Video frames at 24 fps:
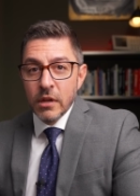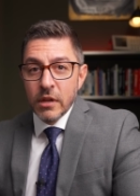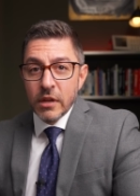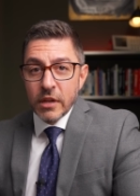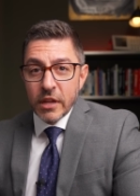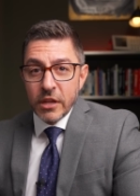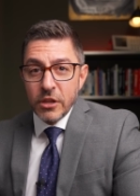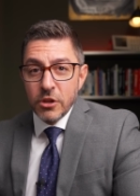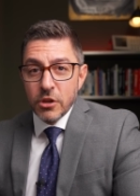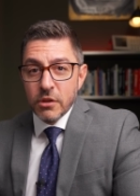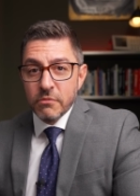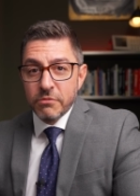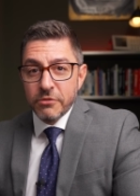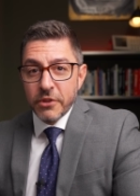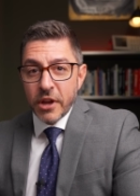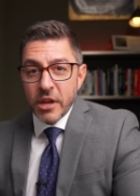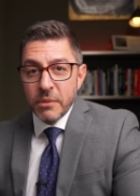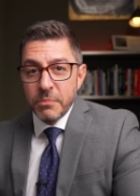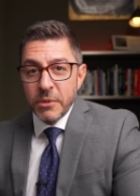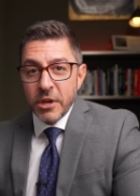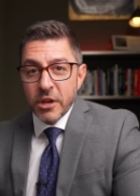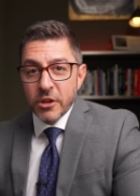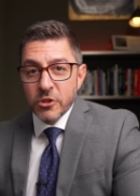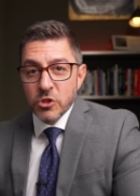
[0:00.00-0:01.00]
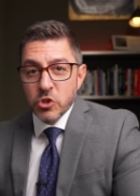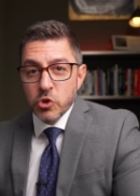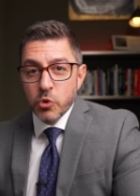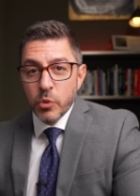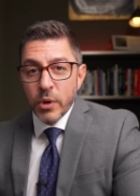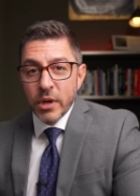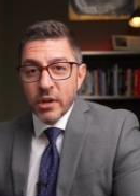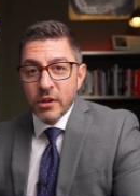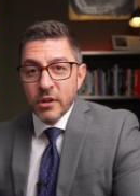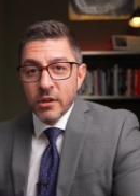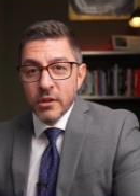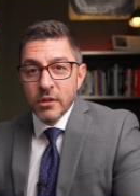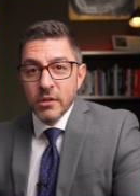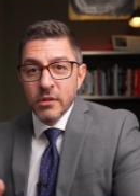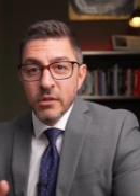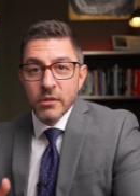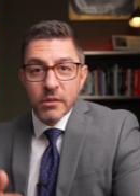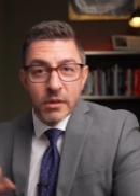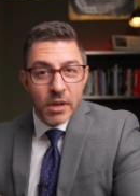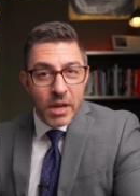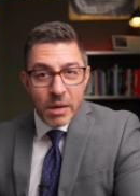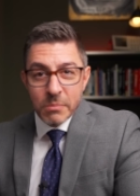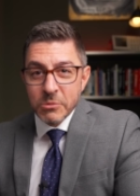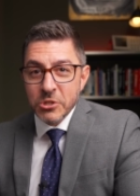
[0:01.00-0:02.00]
And you can find me on Twitter.
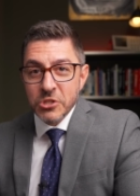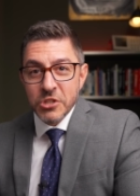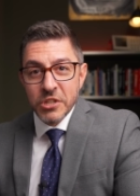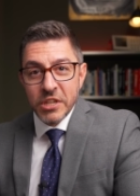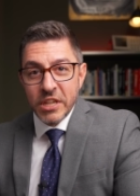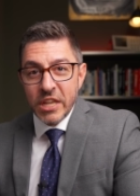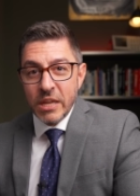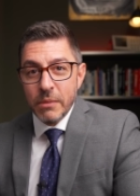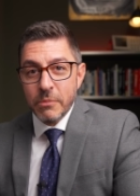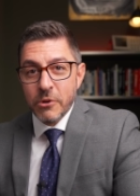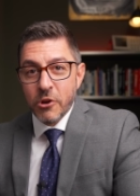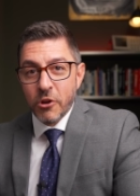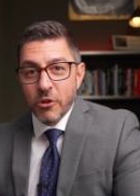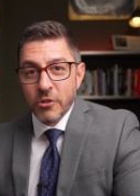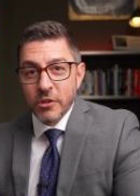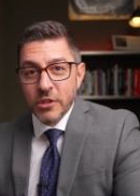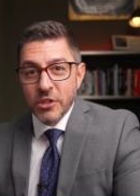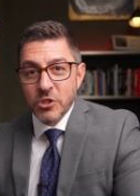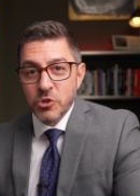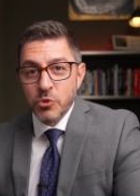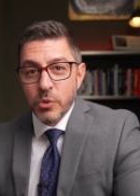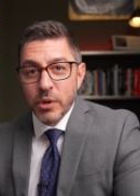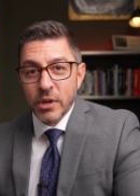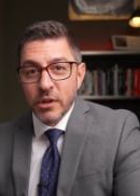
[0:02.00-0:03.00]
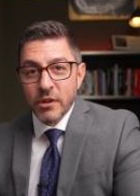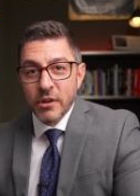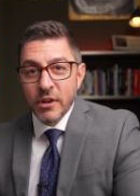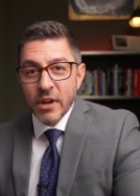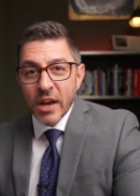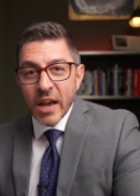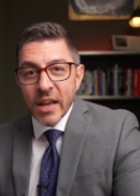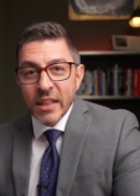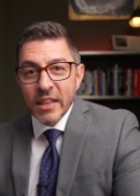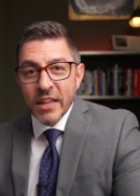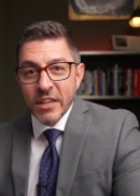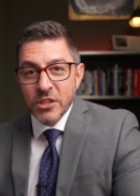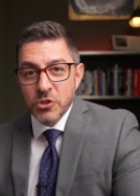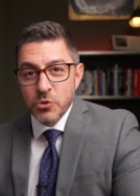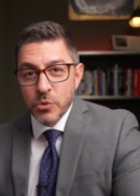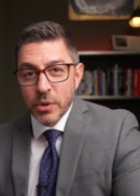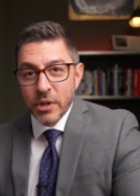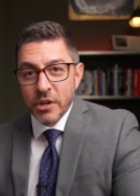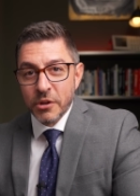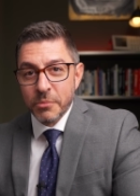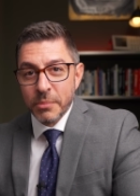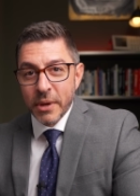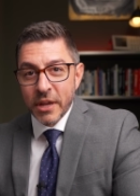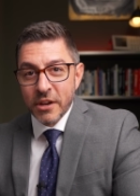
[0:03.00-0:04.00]
I'm just going to keep calling it Twitter. I like
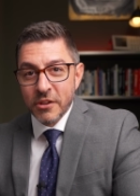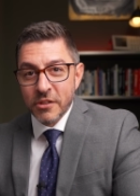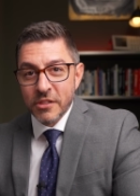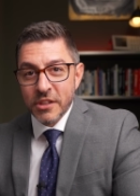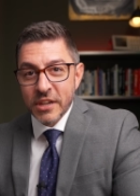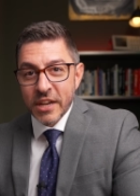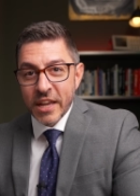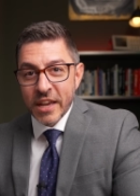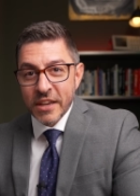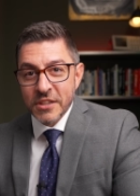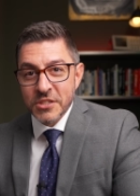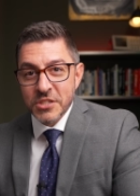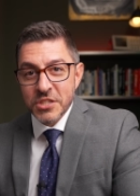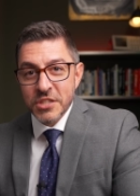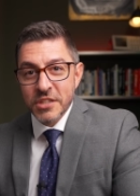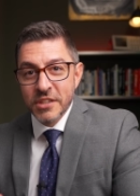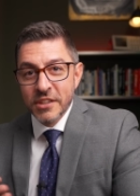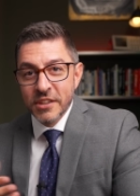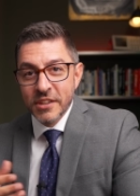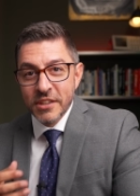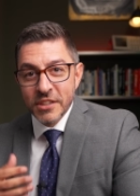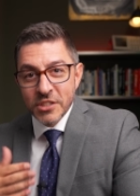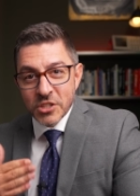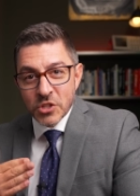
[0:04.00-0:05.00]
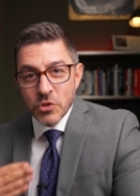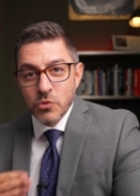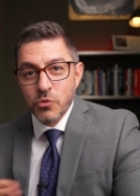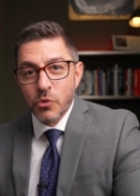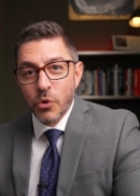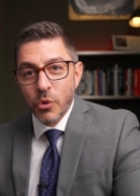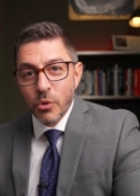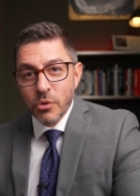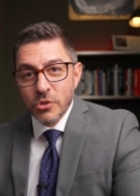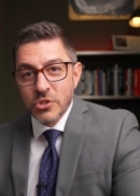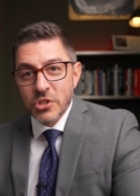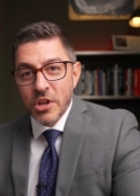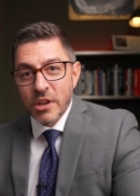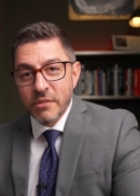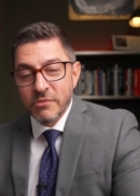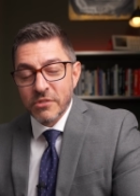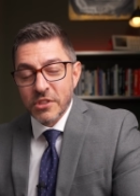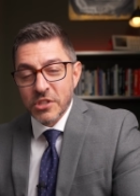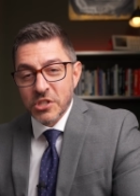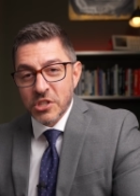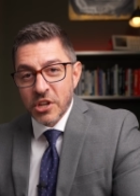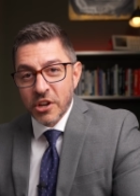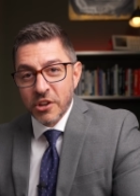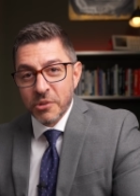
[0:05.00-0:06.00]
Twitter better than X. It just rolls off
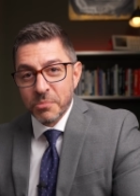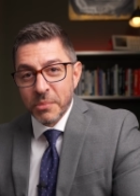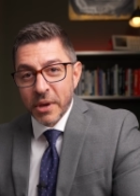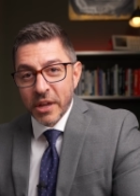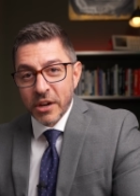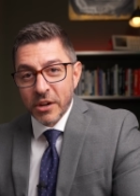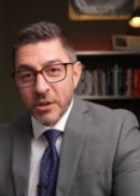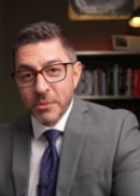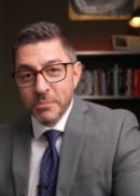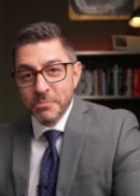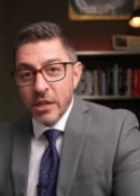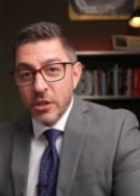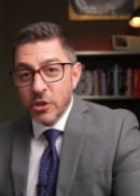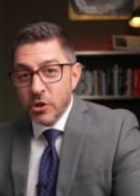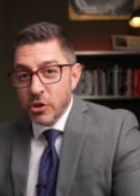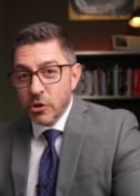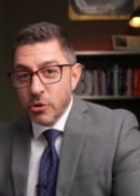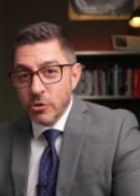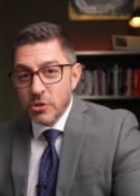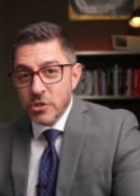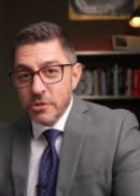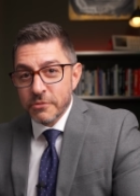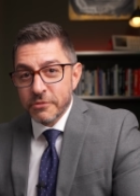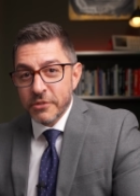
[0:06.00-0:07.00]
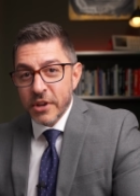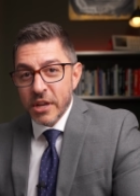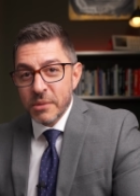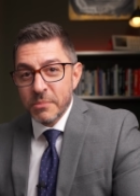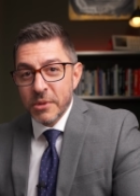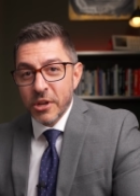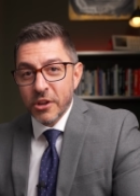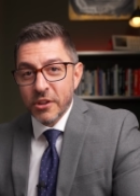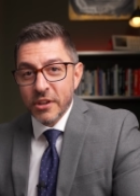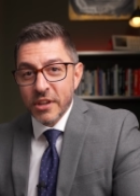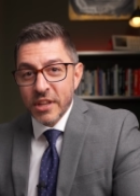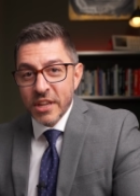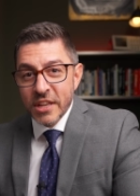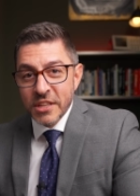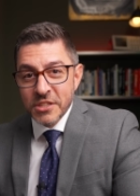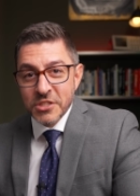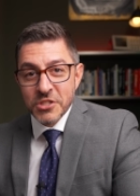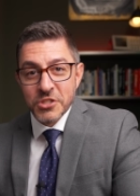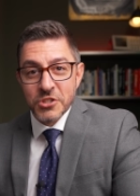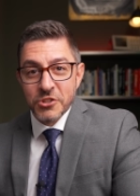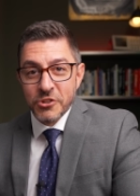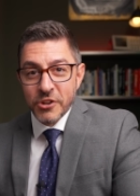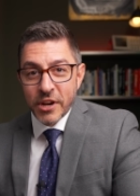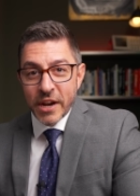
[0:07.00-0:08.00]
the tongue better. You can also find me on
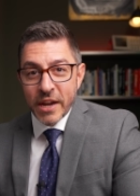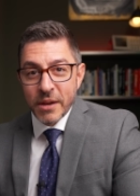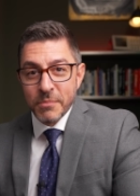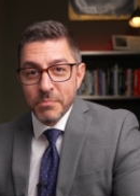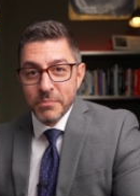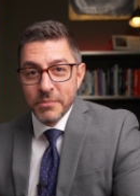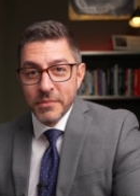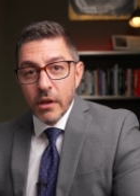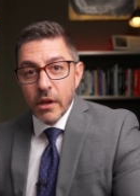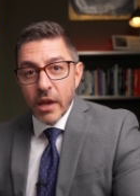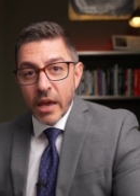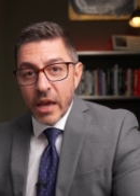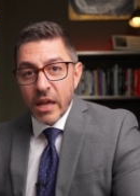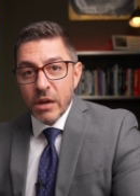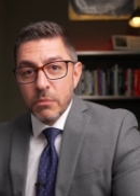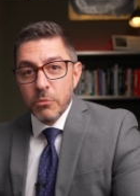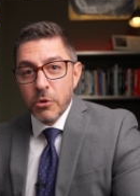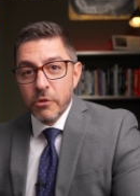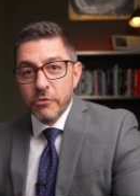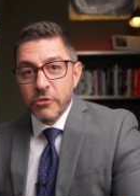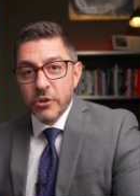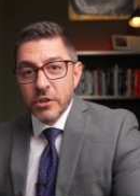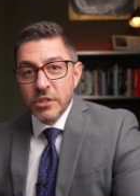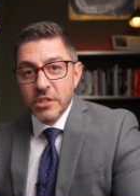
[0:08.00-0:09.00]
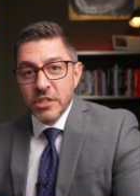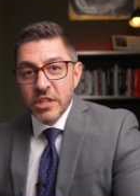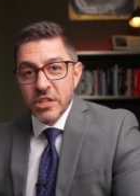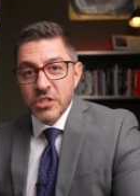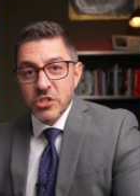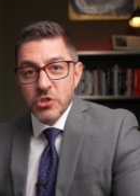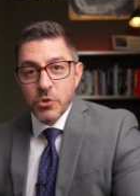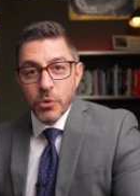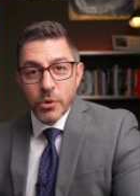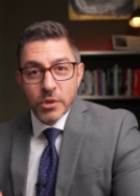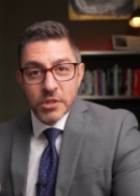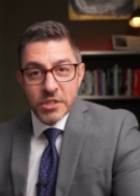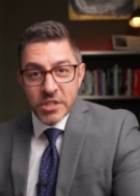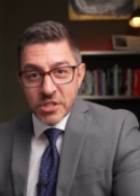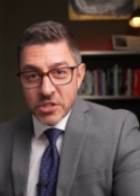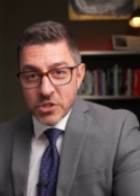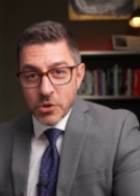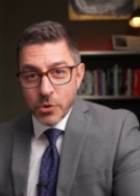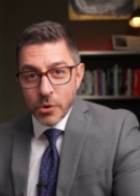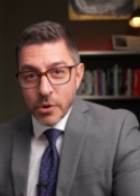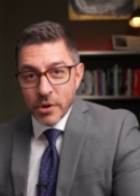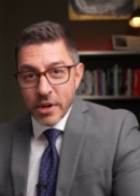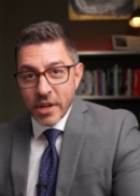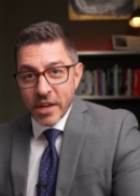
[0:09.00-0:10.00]
Instagram, and I'm over in Discord.
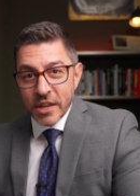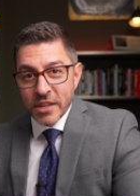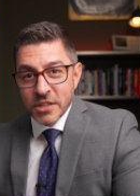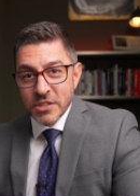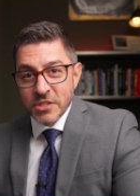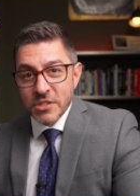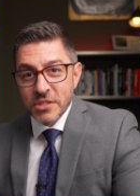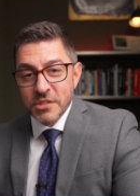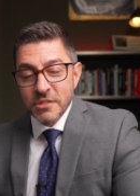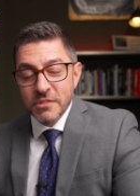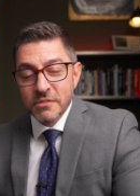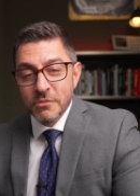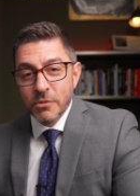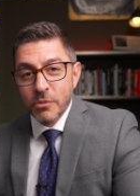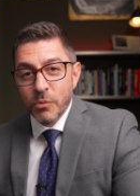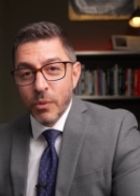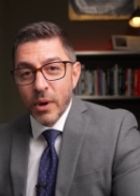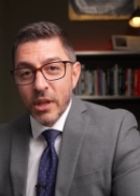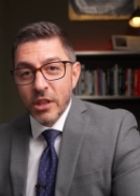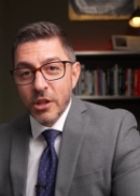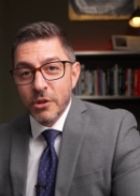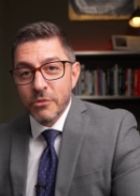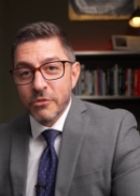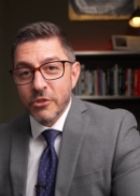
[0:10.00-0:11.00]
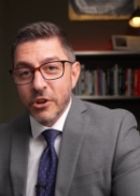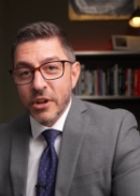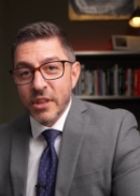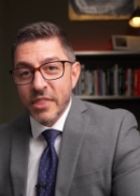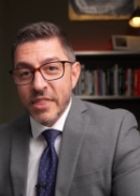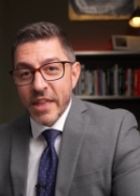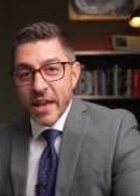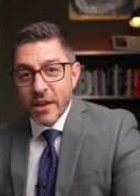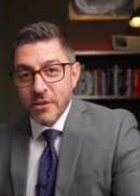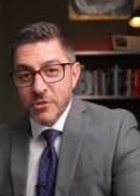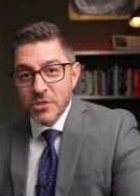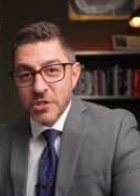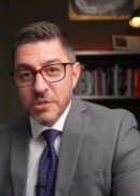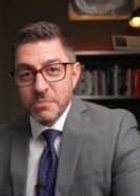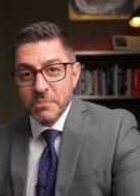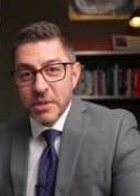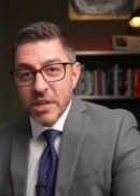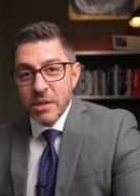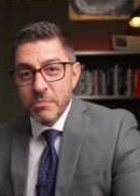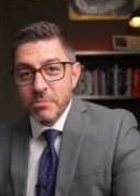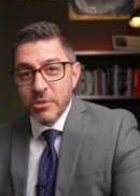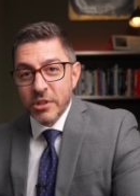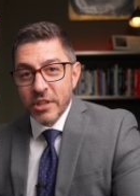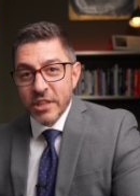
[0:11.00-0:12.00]
Discord has well over a thousand
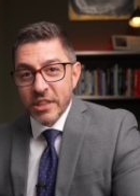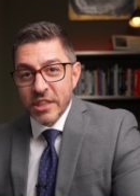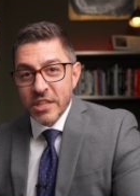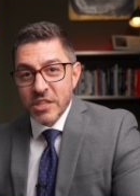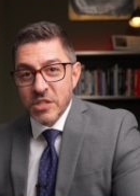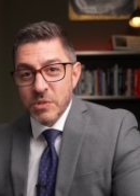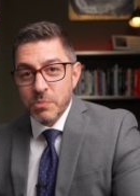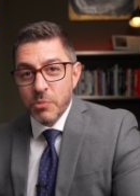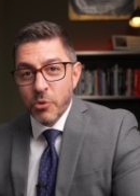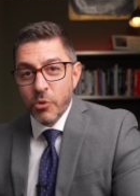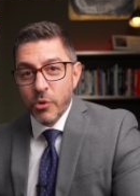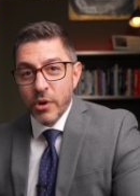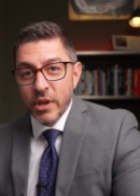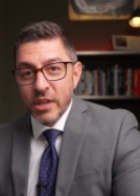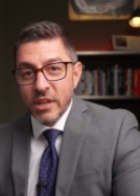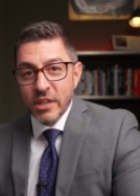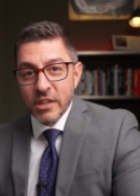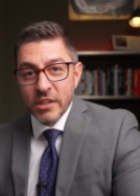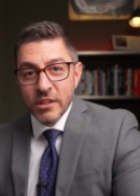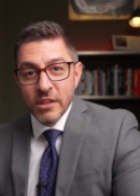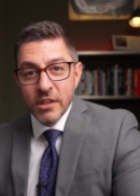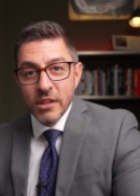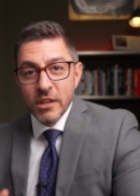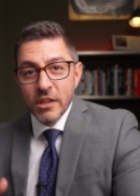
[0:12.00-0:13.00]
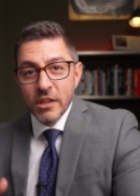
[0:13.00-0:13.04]
people at this point, and